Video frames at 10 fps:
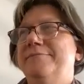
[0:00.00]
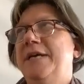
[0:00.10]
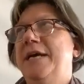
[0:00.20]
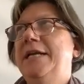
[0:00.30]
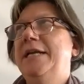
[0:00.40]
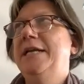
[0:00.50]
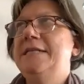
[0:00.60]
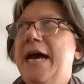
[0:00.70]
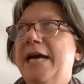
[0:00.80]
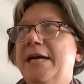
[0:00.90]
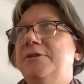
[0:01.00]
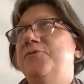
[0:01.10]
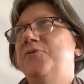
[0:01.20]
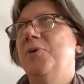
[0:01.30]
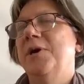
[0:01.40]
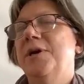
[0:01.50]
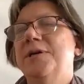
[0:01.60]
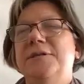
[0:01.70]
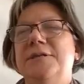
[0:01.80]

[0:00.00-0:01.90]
the intact forest